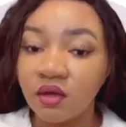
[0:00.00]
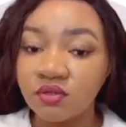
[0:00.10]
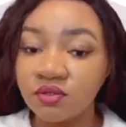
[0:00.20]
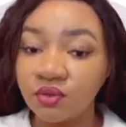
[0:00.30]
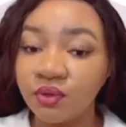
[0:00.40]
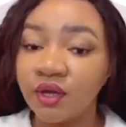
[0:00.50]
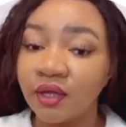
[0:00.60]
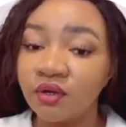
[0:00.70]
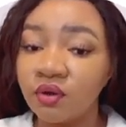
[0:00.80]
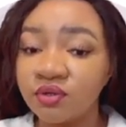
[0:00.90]
So you
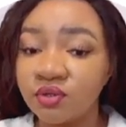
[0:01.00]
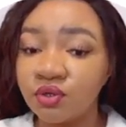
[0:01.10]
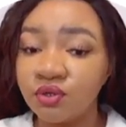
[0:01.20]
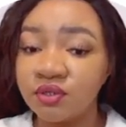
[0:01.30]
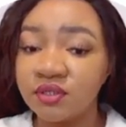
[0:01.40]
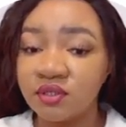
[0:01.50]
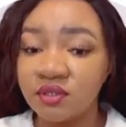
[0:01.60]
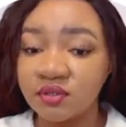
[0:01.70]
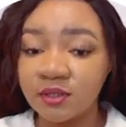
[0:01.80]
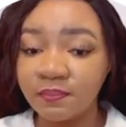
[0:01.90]
can also use
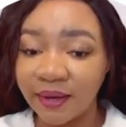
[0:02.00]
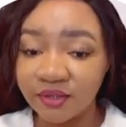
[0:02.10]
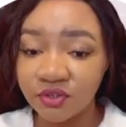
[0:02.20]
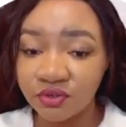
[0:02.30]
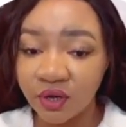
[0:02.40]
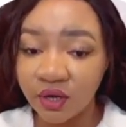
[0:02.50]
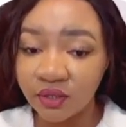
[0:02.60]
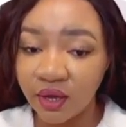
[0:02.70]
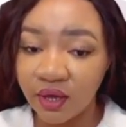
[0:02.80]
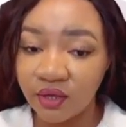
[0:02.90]
the Spantran,